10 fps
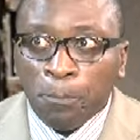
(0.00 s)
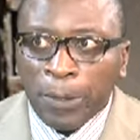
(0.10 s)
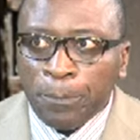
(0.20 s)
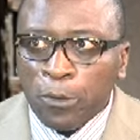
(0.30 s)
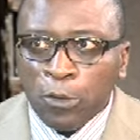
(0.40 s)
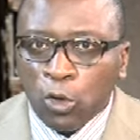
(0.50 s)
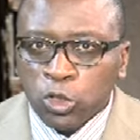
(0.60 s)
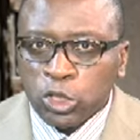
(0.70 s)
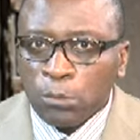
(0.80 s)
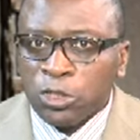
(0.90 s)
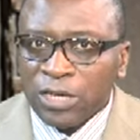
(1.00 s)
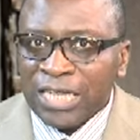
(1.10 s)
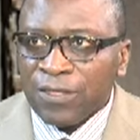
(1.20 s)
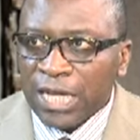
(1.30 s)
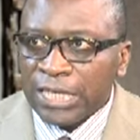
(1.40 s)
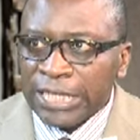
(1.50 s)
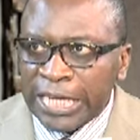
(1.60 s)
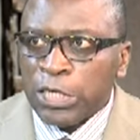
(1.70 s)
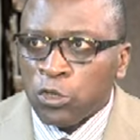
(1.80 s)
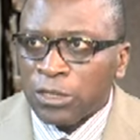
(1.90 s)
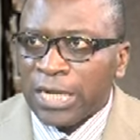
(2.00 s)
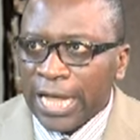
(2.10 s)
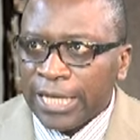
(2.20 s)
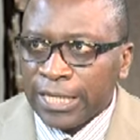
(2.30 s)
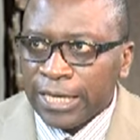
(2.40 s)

people or some journalists that they don't like?